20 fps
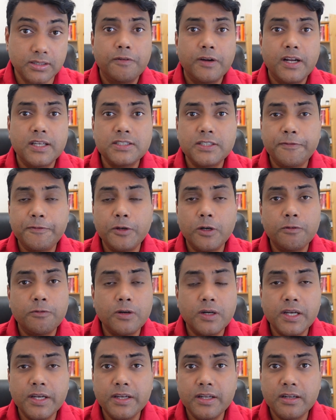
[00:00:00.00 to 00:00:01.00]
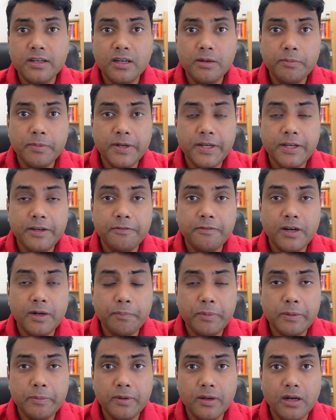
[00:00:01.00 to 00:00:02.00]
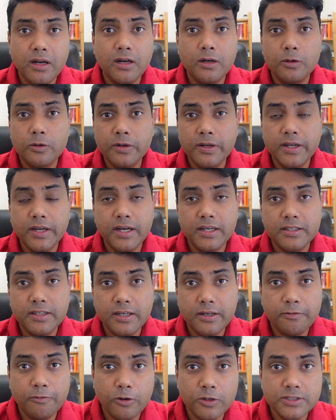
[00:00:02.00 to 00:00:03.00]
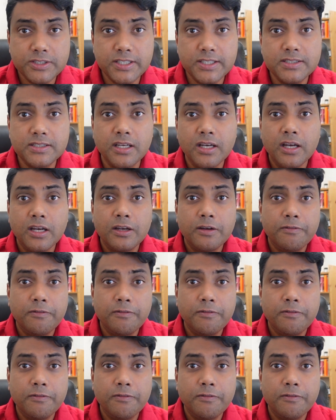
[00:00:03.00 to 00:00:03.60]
Whereas if you're working in a company where people are looking at their watches,